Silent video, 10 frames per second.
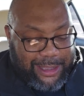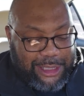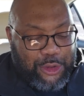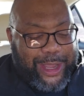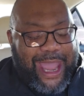
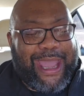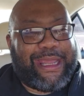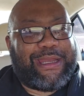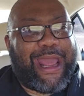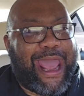you
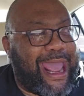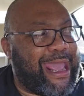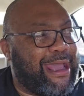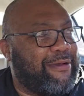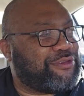can't
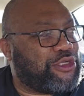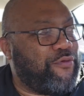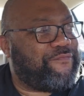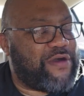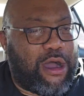have
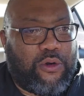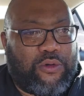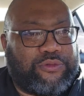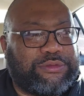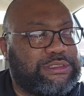two
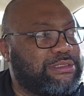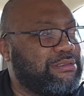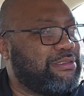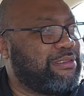phones